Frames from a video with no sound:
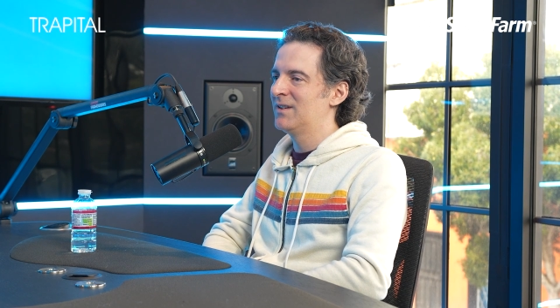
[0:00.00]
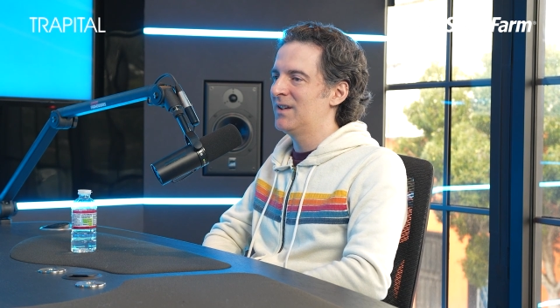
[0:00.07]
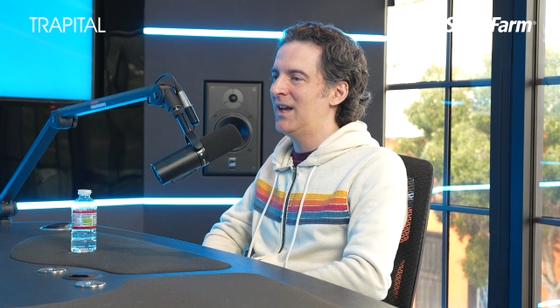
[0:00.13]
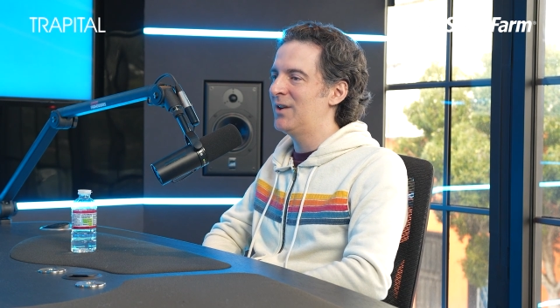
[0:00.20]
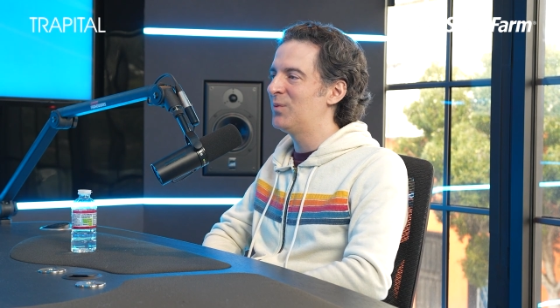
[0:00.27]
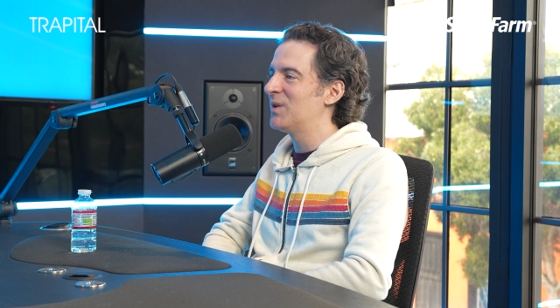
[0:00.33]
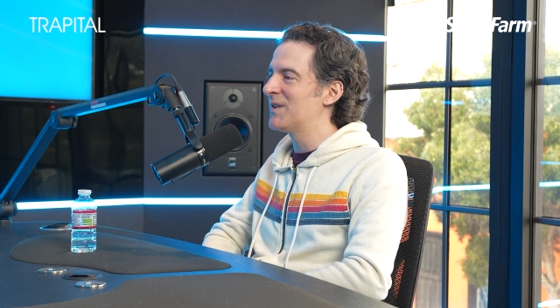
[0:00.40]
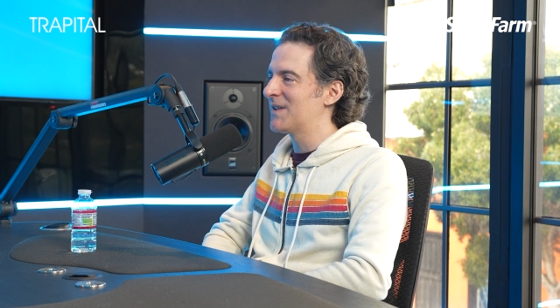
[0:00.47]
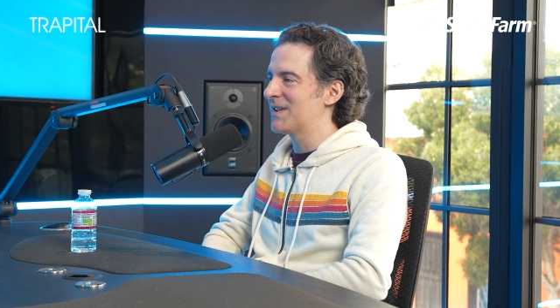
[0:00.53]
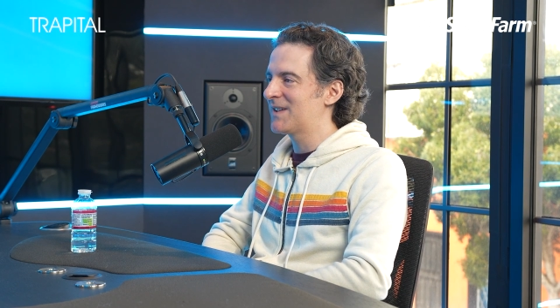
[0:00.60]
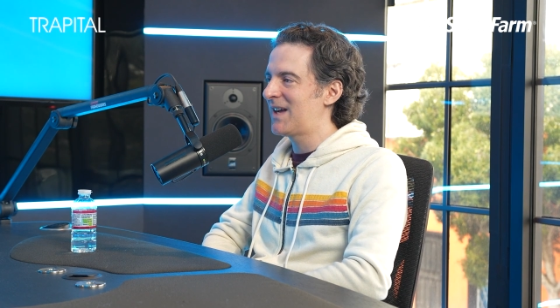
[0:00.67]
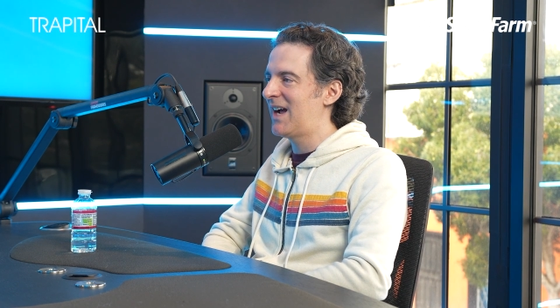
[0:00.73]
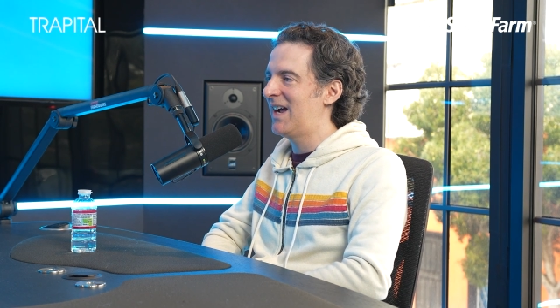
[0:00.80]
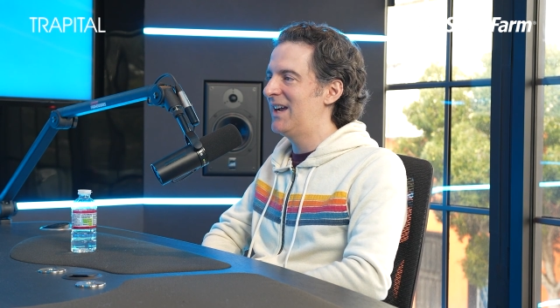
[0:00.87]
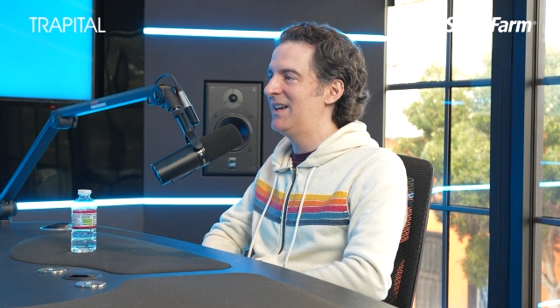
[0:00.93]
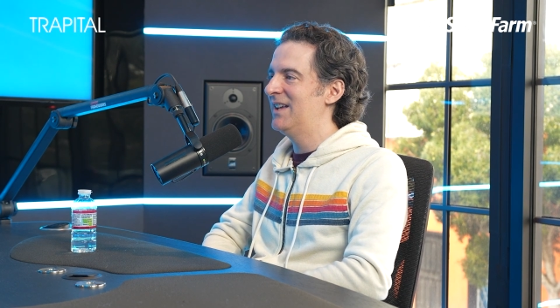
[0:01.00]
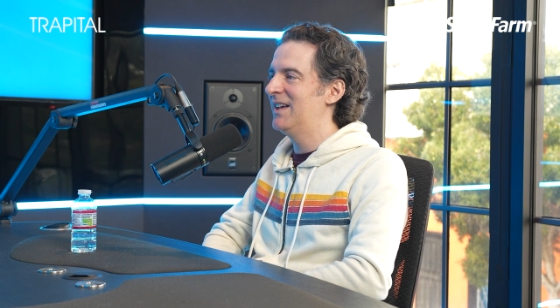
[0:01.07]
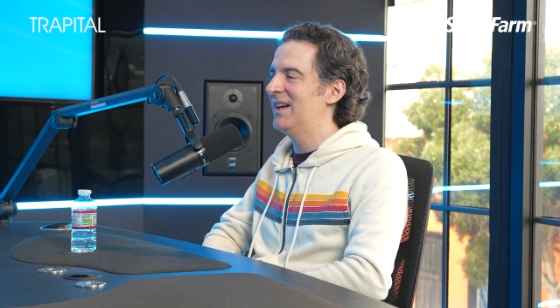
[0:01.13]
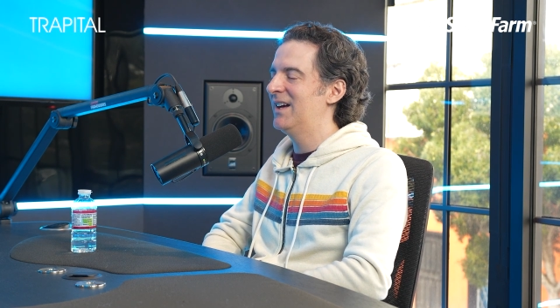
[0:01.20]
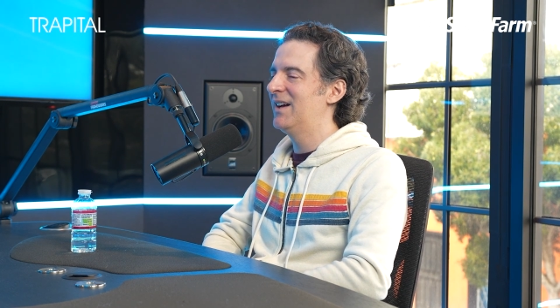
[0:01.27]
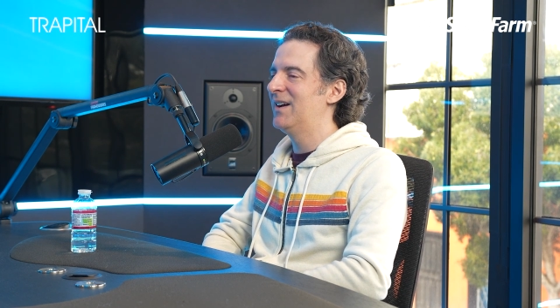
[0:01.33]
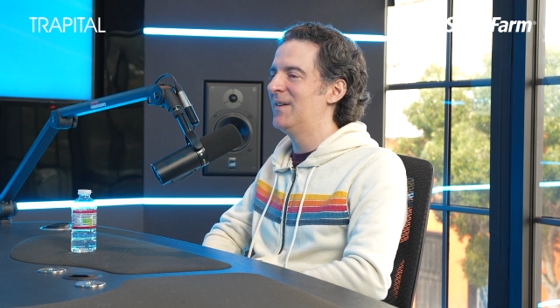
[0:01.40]
Headwinds aside,
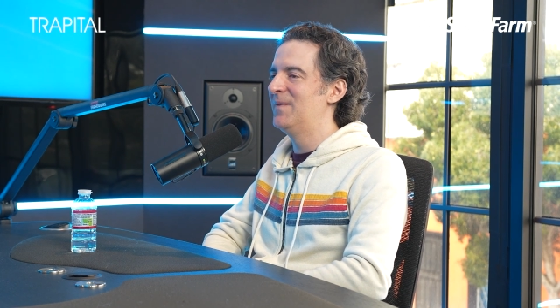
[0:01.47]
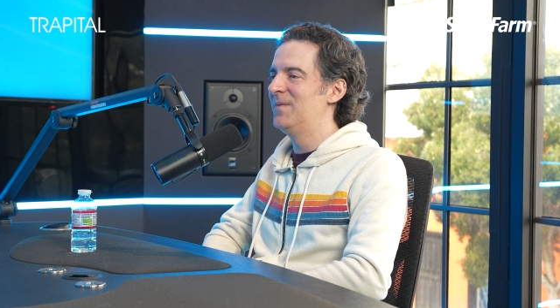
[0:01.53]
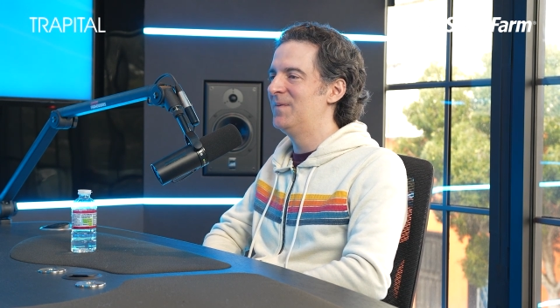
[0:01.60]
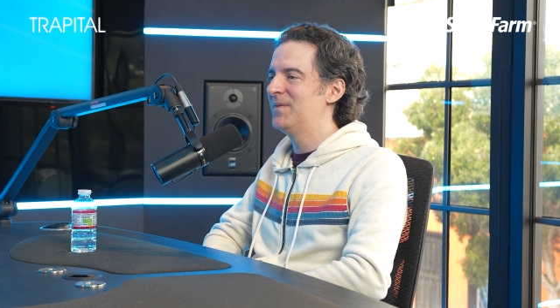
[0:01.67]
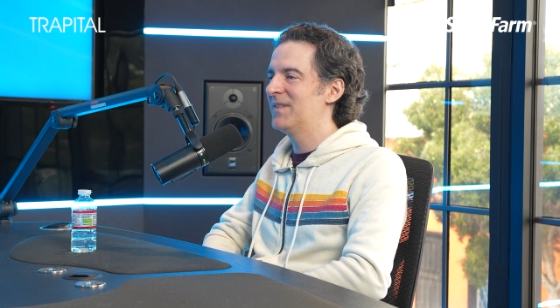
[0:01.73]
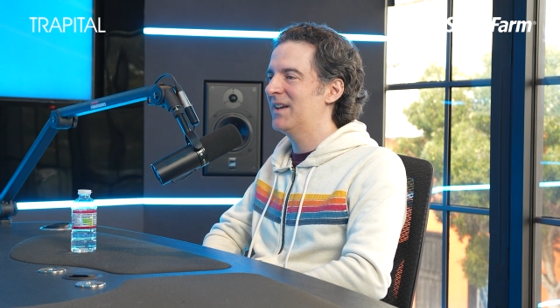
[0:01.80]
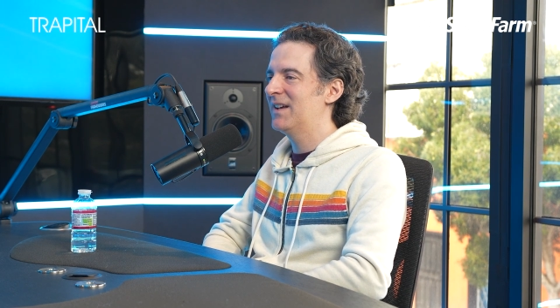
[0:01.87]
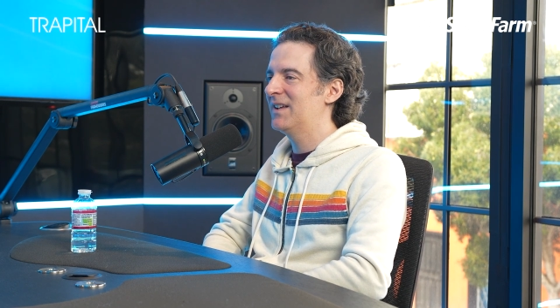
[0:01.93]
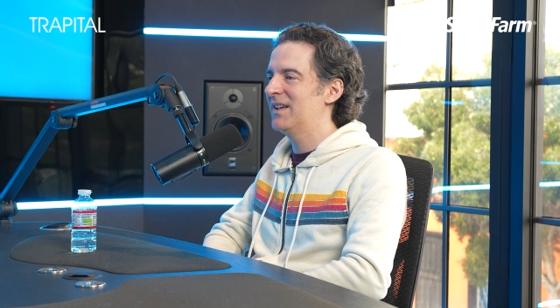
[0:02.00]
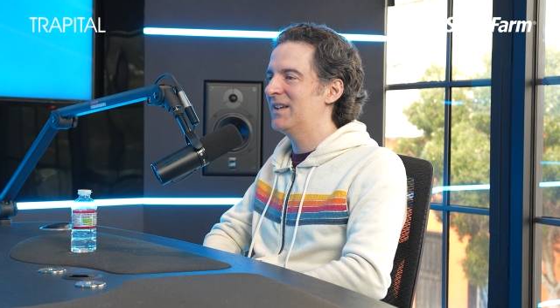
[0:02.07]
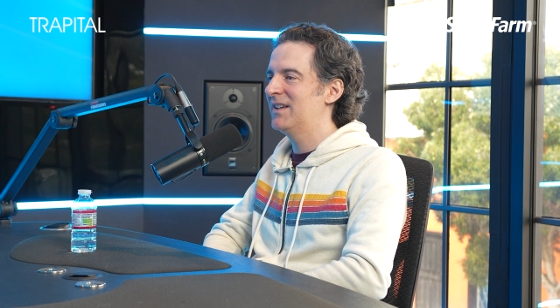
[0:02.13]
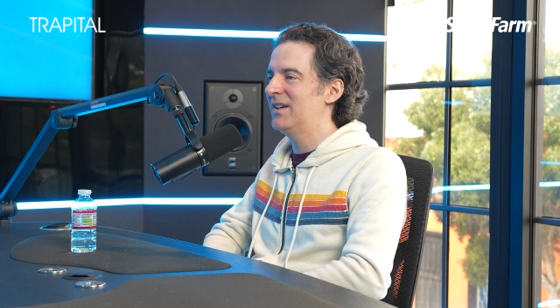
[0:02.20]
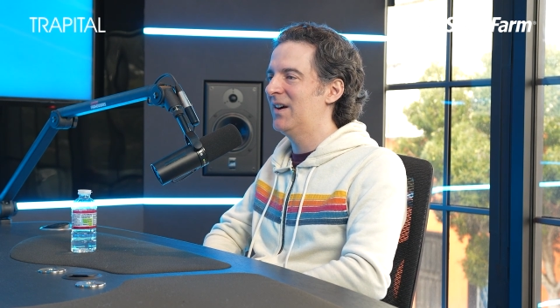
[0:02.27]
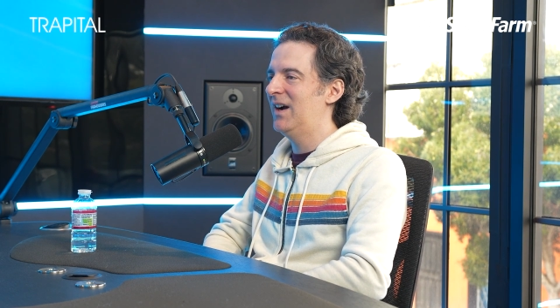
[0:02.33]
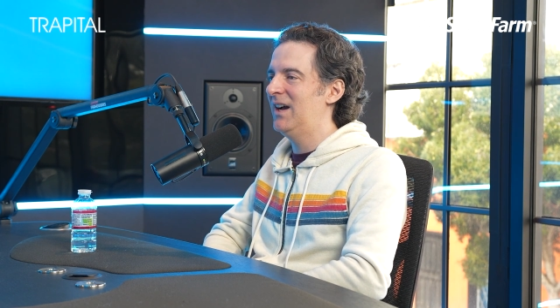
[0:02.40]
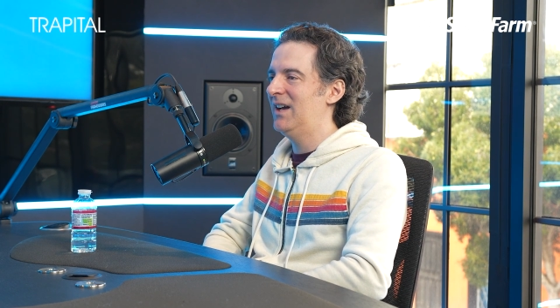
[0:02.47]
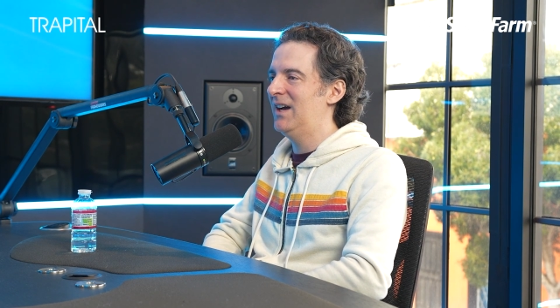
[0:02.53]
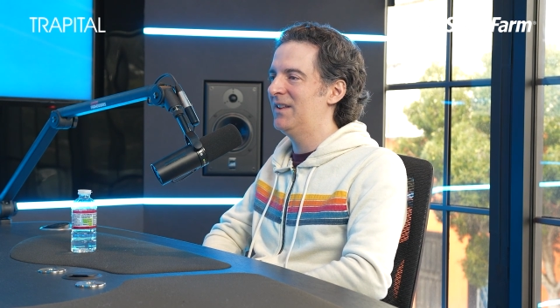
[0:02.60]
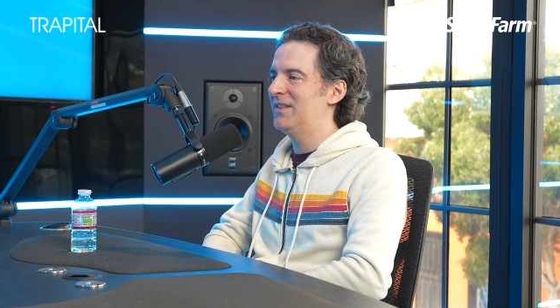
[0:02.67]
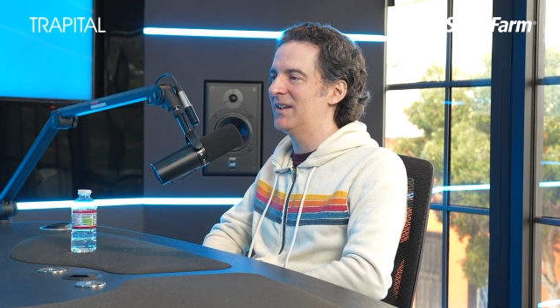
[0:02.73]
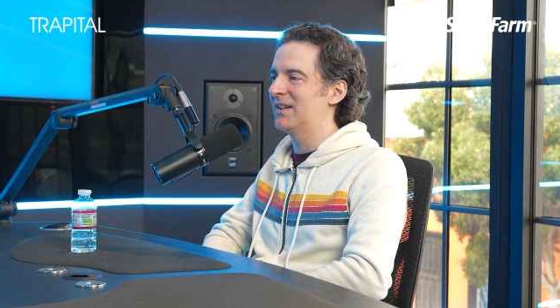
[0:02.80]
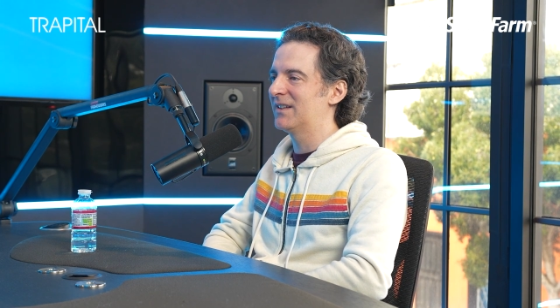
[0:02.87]
I
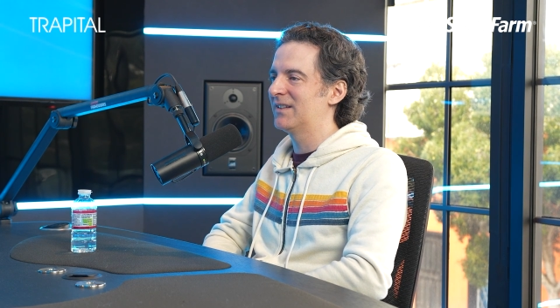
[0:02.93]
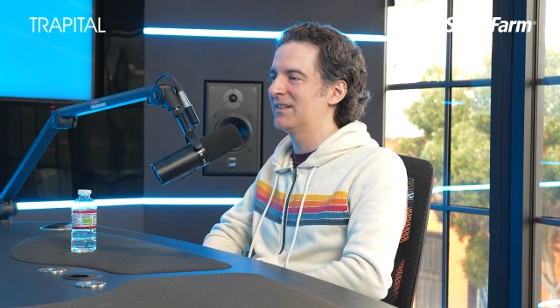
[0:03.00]
think